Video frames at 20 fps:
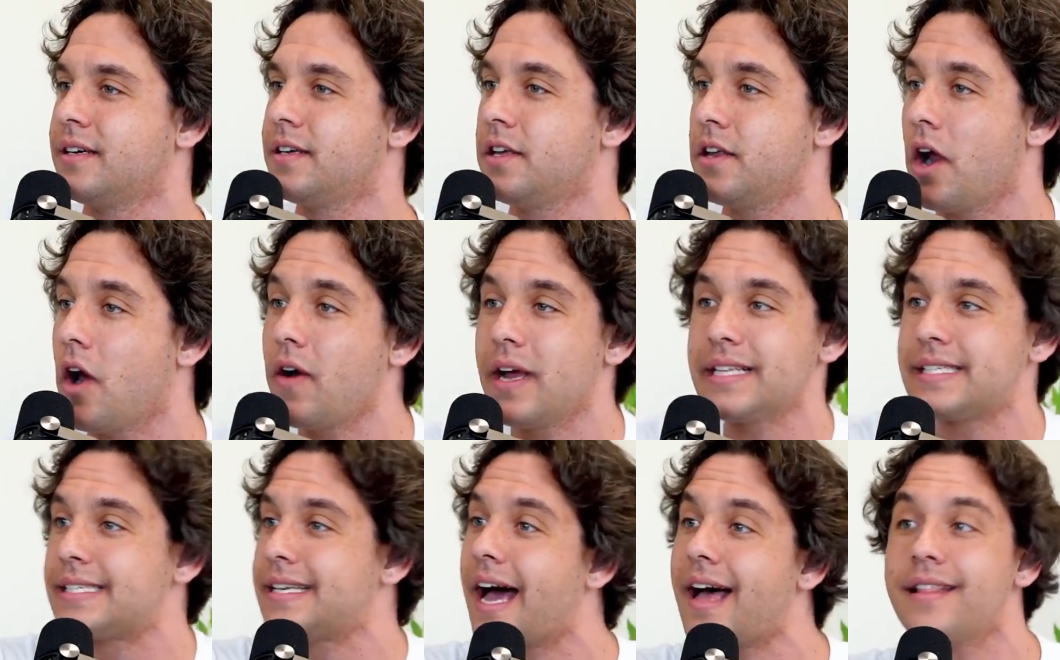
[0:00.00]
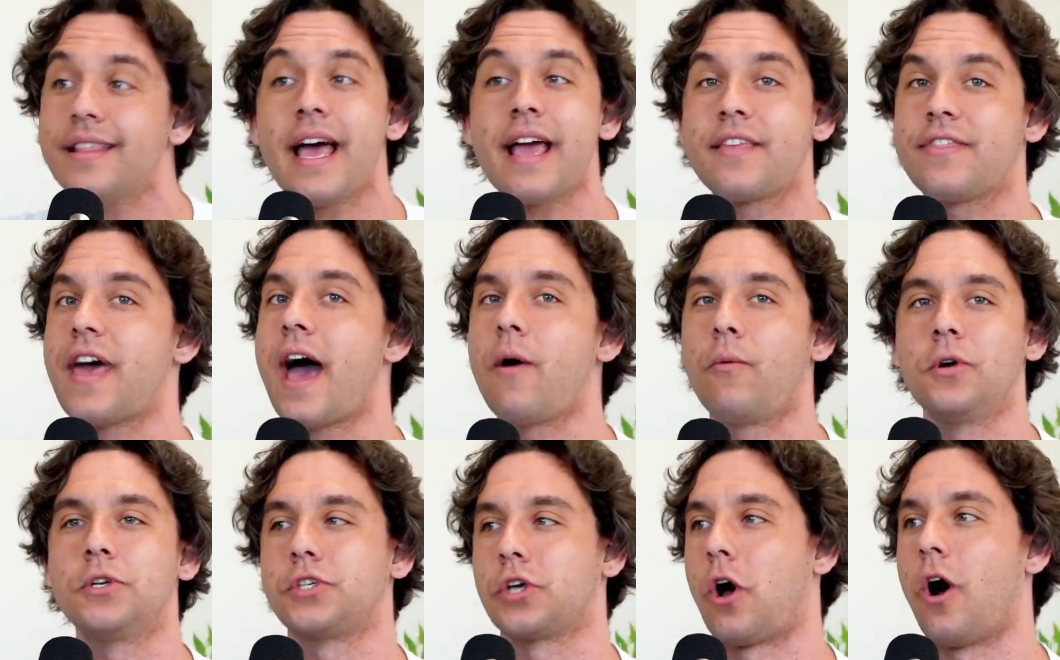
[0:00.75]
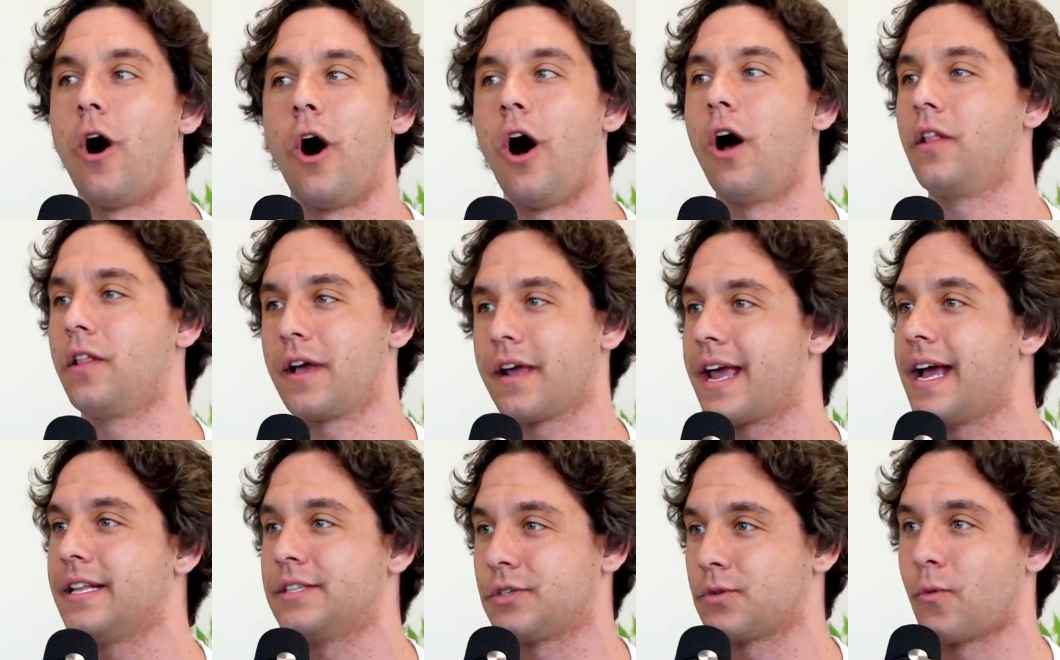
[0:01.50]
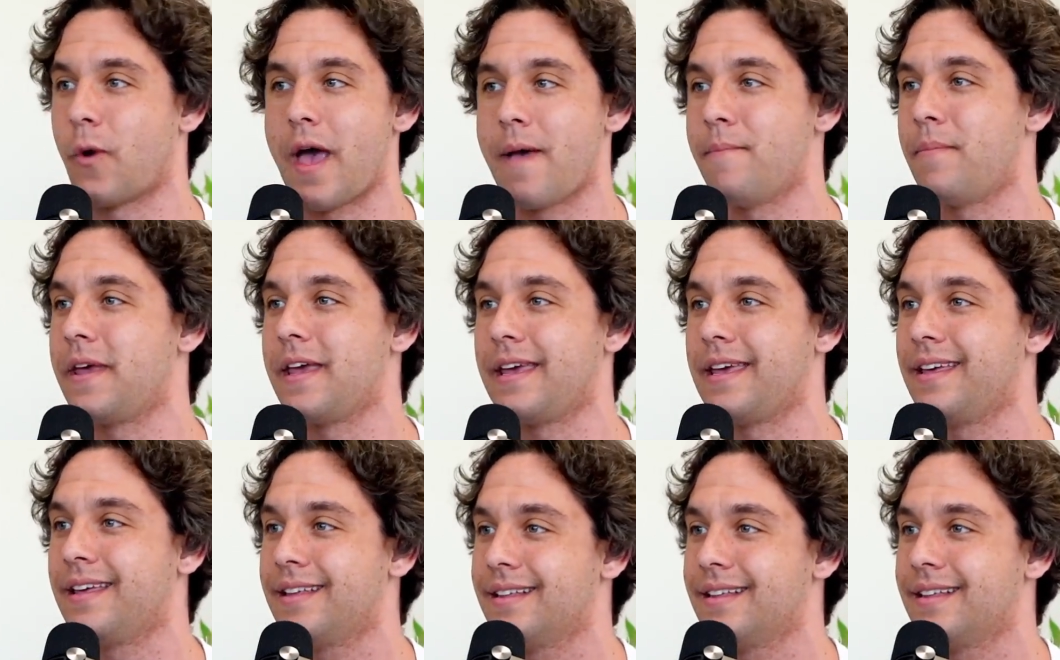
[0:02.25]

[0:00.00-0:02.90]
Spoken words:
You know, it's not like that was all against Wemby.